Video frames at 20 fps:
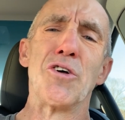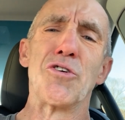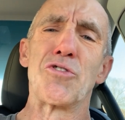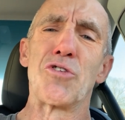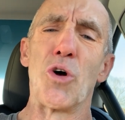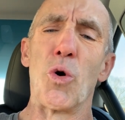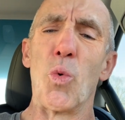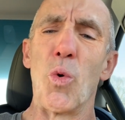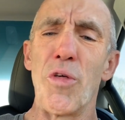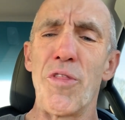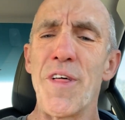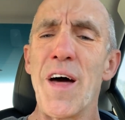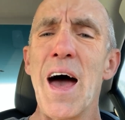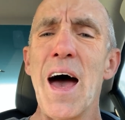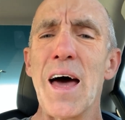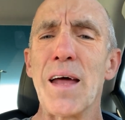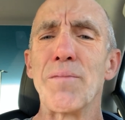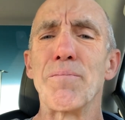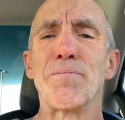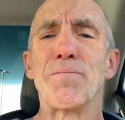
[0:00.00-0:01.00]
So with
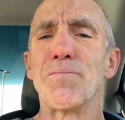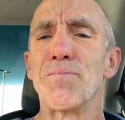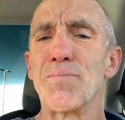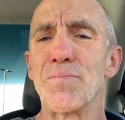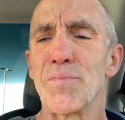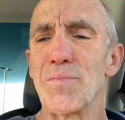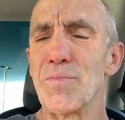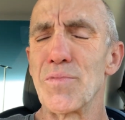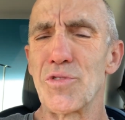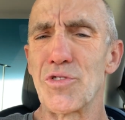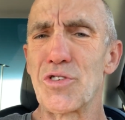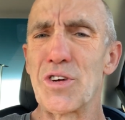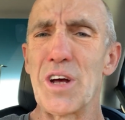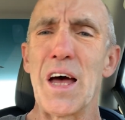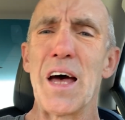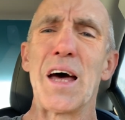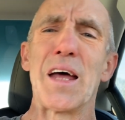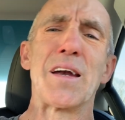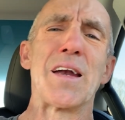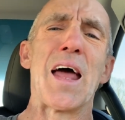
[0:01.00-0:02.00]
that
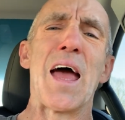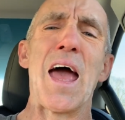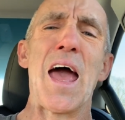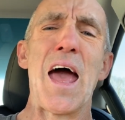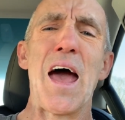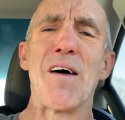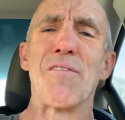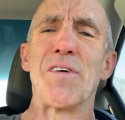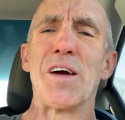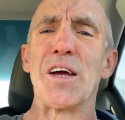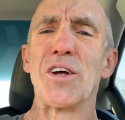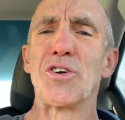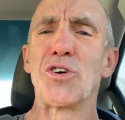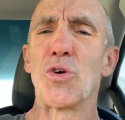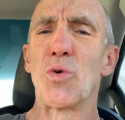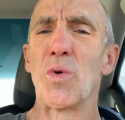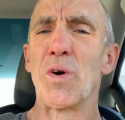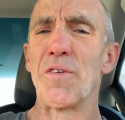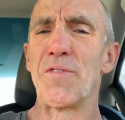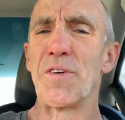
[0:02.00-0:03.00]
said, have a
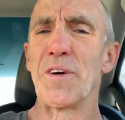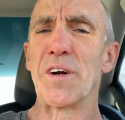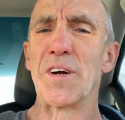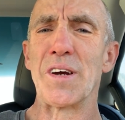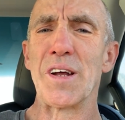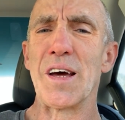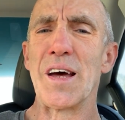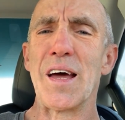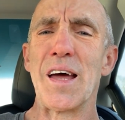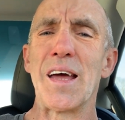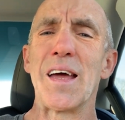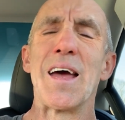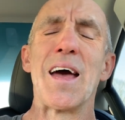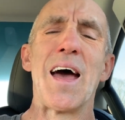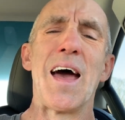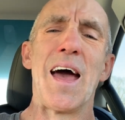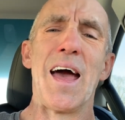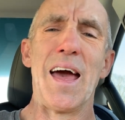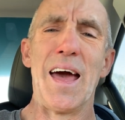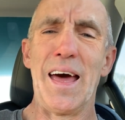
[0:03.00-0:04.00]
terrific day,
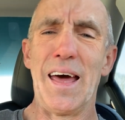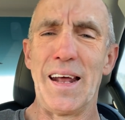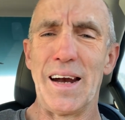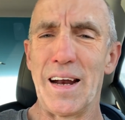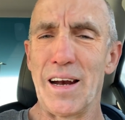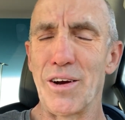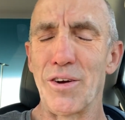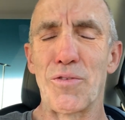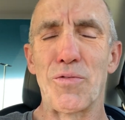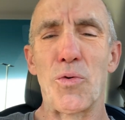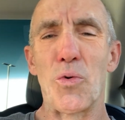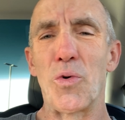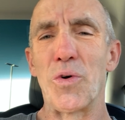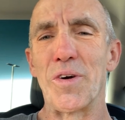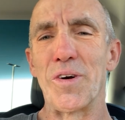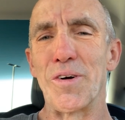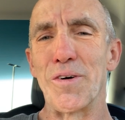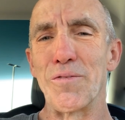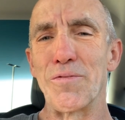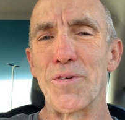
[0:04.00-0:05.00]
and I look
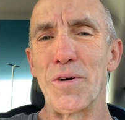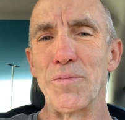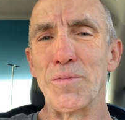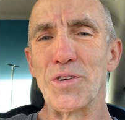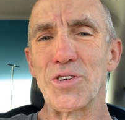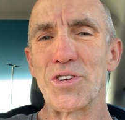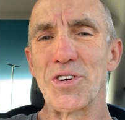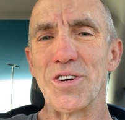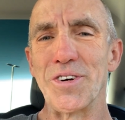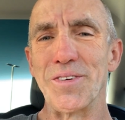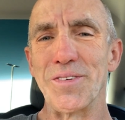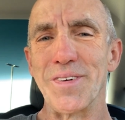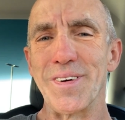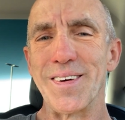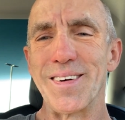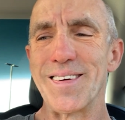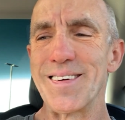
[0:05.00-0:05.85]
forward to hearing from you soon.